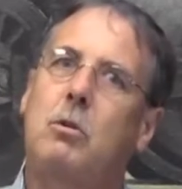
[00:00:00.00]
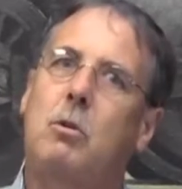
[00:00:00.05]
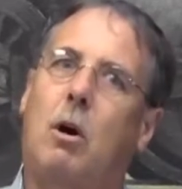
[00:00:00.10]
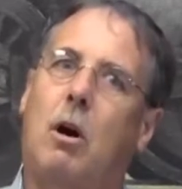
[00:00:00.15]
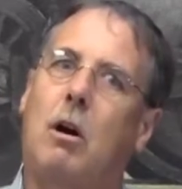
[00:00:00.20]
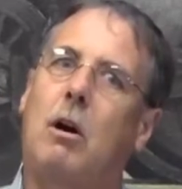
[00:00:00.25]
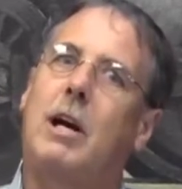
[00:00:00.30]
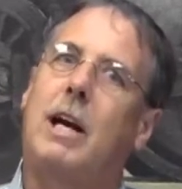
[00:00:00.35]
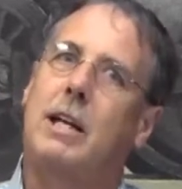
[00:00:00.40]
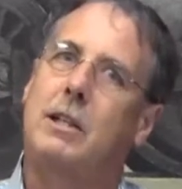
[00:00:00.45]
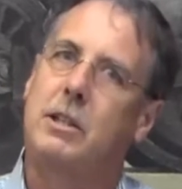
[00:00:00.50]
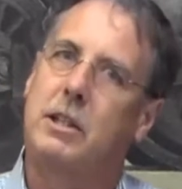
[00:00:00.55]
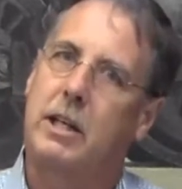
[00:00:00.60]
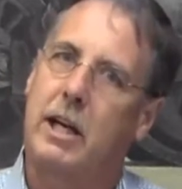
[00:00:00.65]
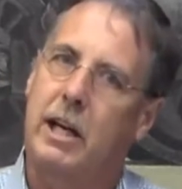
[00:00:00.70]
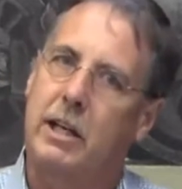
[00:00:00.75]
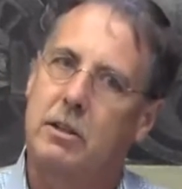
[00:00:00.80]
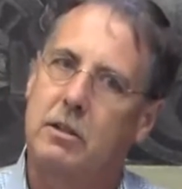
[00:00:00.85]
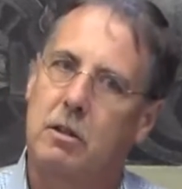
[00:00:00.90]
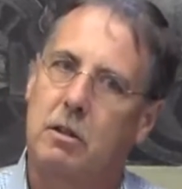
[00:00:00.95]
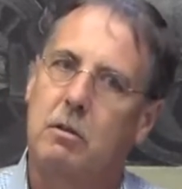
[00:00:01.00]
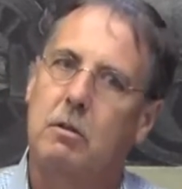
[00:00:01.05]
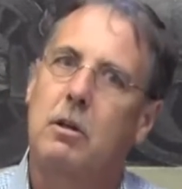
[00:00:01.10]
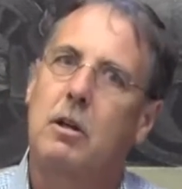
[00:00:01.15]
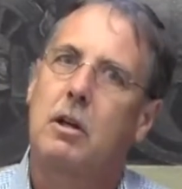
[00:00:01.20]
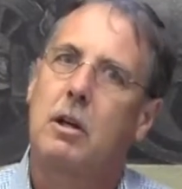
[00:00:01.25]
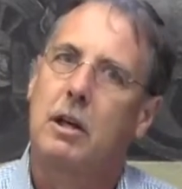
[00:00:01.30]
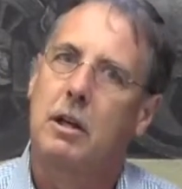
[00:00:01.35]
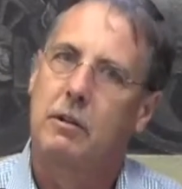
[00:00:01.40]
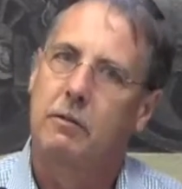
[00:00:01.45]
to our
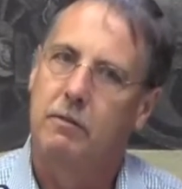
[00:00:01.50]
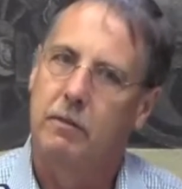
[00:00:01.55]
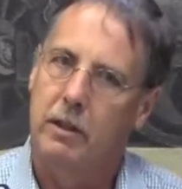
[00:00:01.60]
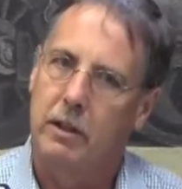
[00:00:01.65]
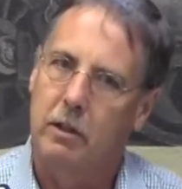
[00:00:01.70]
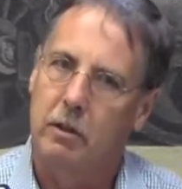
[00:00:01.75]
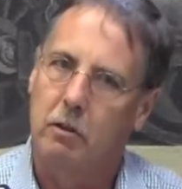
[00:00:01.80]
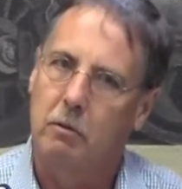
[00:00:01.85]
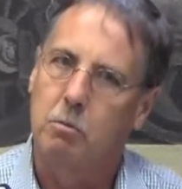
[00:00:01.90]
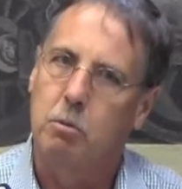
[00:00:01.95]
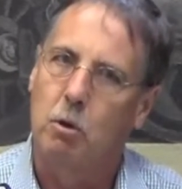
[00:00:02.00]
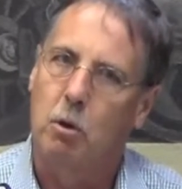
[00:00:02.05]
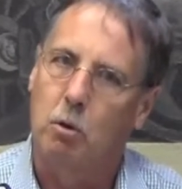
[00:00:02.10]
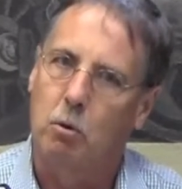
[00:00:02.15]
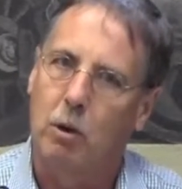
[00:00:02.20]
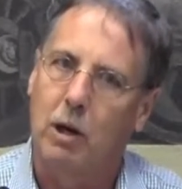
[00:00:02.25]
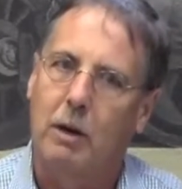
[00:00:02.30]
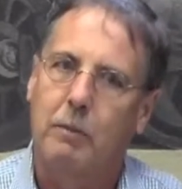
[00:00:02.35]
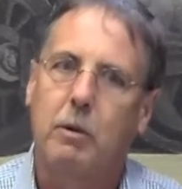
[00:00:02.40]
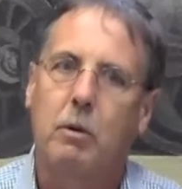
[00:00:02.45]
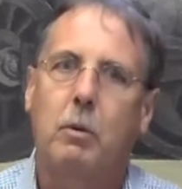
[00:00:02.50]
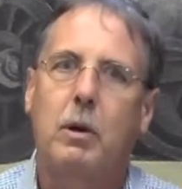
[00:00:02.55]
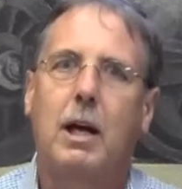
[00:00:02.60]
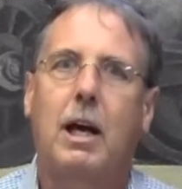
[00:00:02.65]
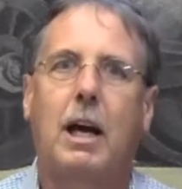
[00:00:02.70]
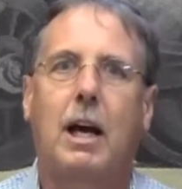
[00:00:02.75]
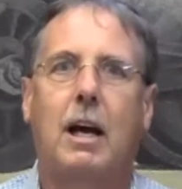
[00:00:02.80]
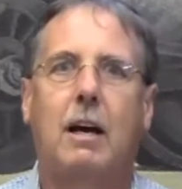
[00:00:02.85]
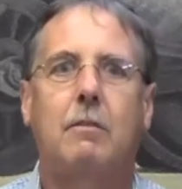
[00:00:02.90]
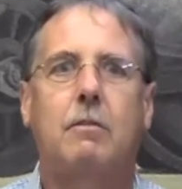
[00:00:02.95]
educational video program that we
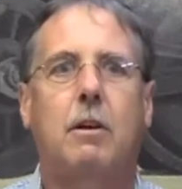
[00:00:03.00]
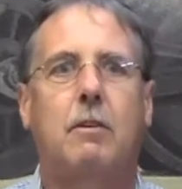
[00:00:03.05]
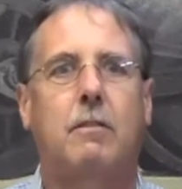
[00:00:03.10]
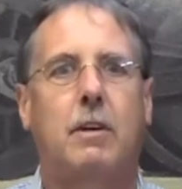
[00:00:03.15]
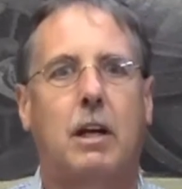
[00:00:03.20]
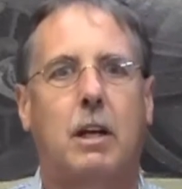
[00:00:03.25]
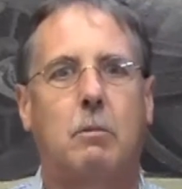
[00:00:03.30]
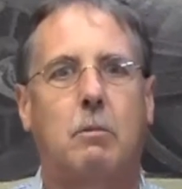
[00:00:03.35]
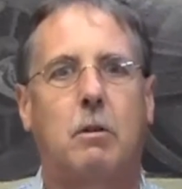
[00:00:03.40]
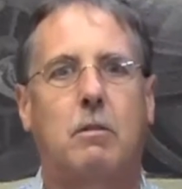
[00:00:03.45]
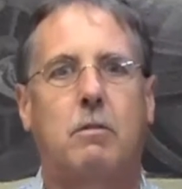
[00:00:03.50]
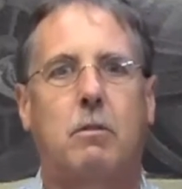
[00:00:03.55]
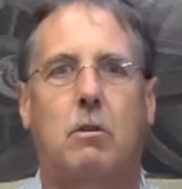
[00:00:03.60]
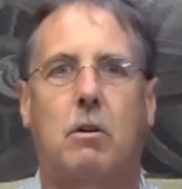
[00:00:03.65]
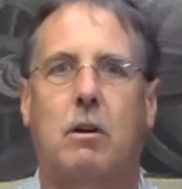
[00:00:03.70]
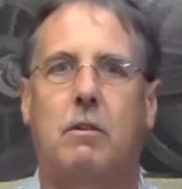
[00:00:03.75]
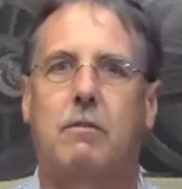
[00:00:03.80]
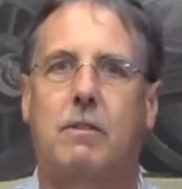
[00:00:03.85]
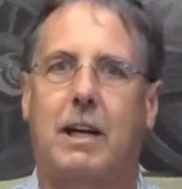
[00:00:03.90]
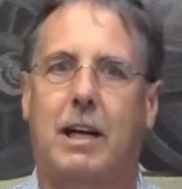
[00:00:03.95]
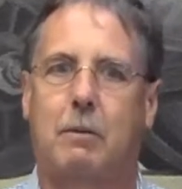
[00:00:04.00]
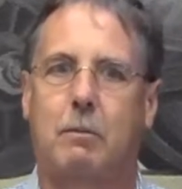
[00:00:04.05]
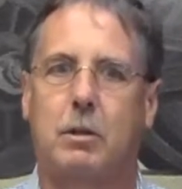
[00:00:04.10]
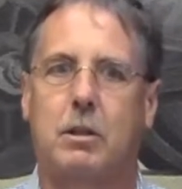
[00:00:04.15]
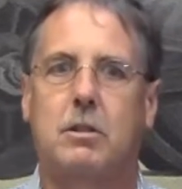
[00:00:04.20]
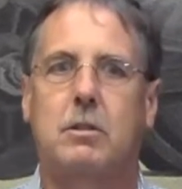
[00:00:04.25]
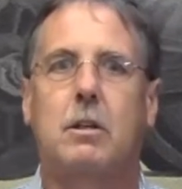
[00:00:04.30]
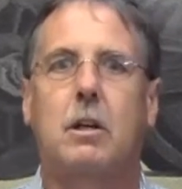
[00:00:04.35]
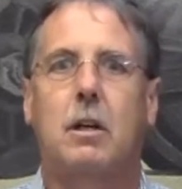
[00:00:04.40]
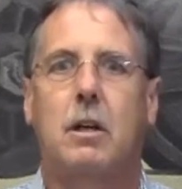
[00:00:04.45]
have available for our
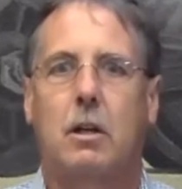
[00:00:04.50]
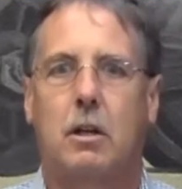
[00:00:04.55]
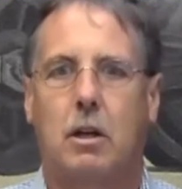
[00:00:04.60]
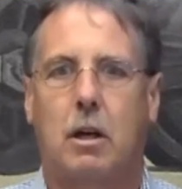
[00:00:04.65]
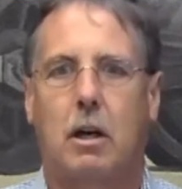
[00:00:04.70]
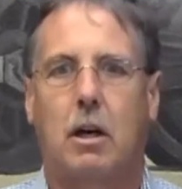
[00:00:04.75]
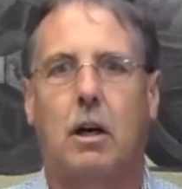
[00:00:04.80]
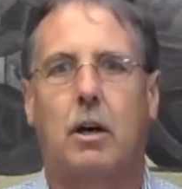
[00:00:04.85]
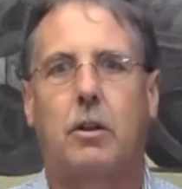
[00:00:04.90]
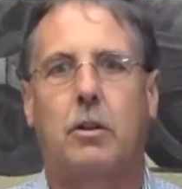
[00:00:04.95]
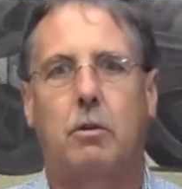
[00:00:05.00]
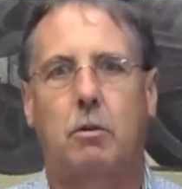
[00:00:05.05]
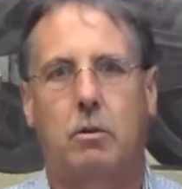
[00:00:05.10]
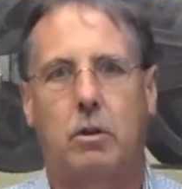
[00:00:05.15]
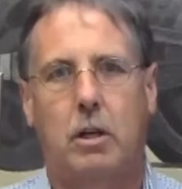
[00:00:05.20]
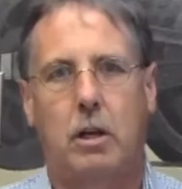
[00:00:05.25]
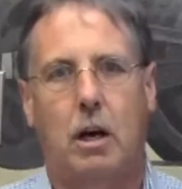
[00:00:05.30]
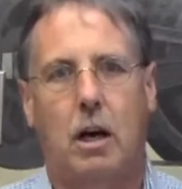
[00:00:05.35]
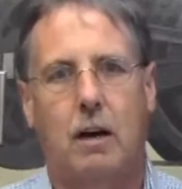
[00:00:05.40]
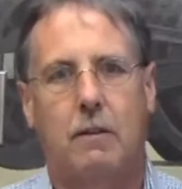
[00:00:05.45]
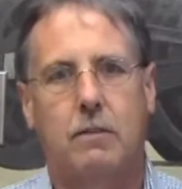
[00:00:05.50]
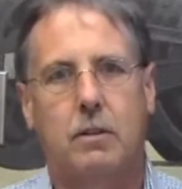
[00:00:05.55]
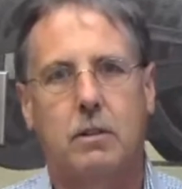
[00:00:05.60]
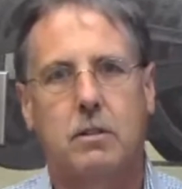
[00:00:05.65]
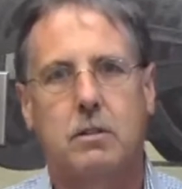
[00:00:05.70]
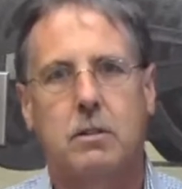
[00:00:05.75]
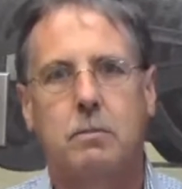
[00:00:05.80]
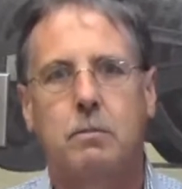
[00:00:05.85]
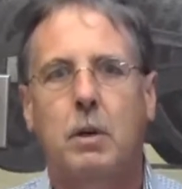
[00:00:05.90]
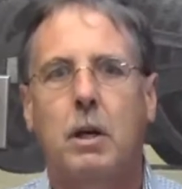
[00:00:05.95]
families through the
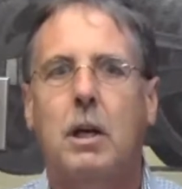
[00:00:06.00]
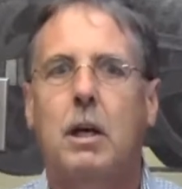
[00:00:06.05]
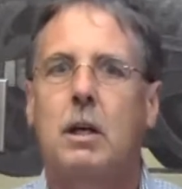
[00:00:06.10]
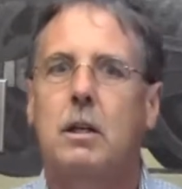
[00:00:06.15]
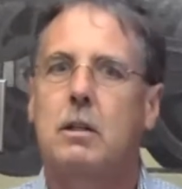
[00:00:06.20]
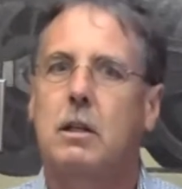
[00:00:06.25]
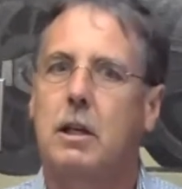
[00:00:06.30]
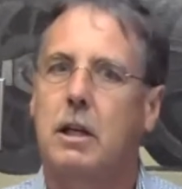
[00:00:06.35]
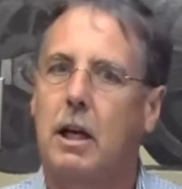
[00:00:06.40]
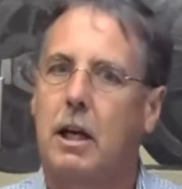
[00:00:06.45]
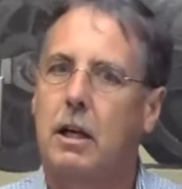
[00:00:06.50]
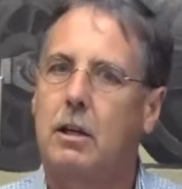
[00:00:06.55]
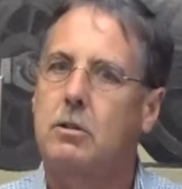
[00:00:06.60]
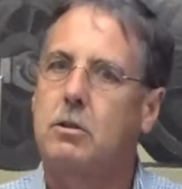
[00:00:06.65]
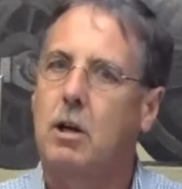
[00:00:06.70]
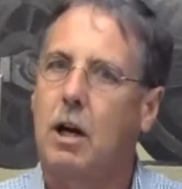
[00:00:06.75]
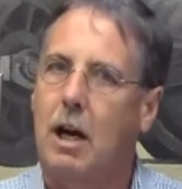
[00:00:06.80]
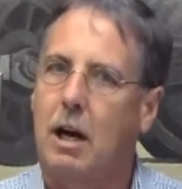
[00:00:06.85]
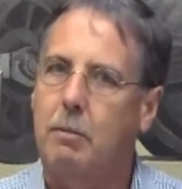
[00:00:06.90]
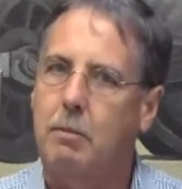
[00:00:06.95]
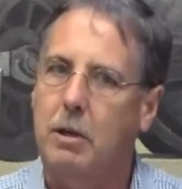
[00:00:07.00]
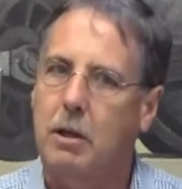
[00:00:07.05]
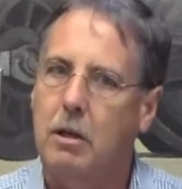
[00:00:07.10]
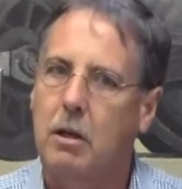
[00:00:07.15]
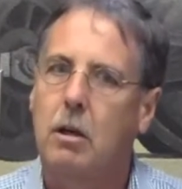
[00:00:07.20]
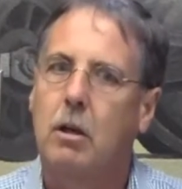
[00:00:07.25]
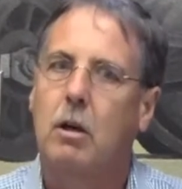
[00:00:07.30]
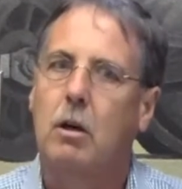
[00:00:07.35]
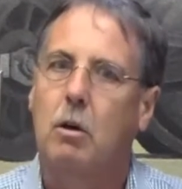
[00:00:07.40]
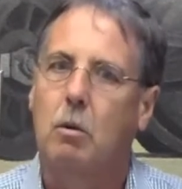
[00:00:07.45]
office. Today's
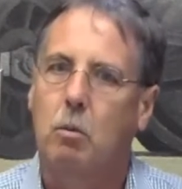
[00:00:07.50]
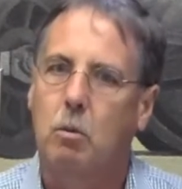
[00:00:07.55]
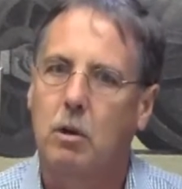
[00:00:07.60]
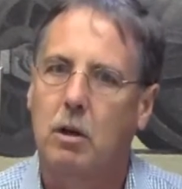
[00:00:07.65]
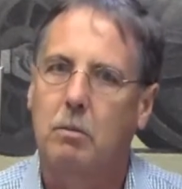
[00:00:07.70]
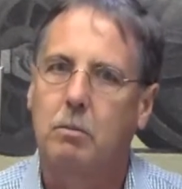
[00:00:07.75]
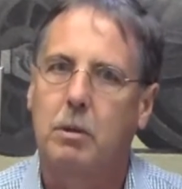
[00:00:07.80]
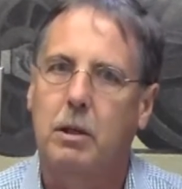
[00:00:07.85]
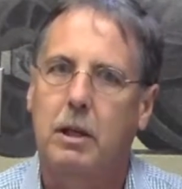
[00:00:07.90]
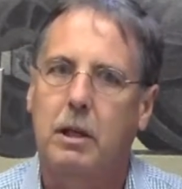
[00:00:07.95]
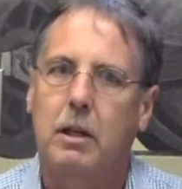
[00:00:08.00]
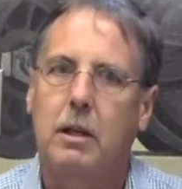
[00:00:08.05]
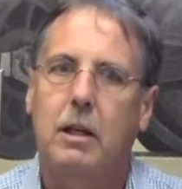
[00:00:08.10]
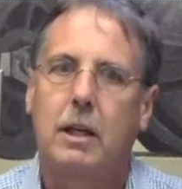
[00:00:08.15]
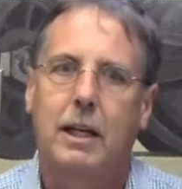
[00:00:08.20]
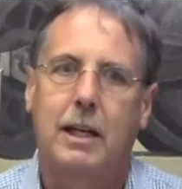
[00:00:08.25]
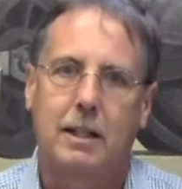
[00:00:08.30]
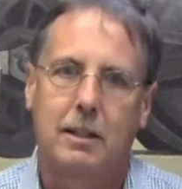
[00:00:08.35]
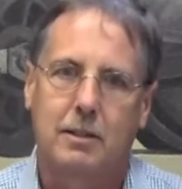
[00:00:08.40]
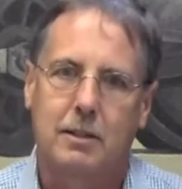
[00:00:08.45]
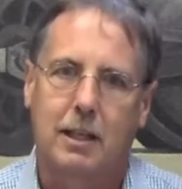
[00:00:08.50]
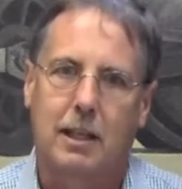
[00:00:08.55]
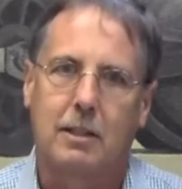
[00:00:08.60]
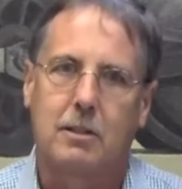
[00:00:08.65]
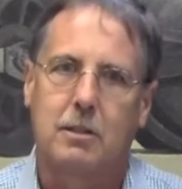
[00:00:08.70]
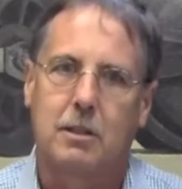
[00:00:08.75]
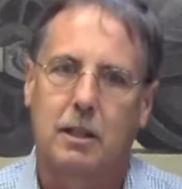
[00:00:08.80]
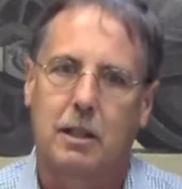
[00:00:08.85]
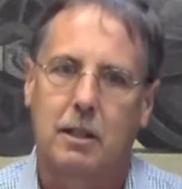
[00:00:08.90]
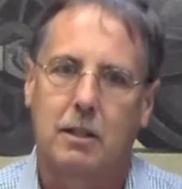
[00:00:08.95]
topic will be
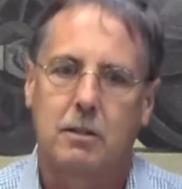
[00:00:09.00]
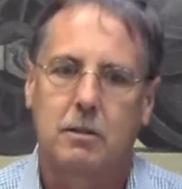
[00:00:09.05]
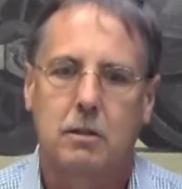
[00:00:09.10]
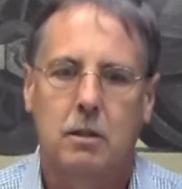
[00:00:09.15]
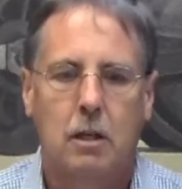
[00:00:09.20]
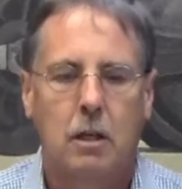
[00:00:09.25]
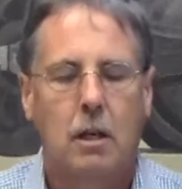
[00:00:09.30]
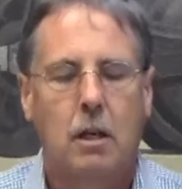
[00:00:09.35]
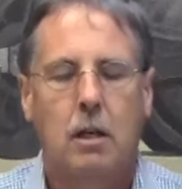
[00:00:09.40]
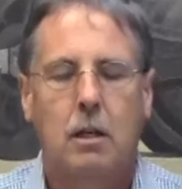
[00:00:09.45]
insect stings.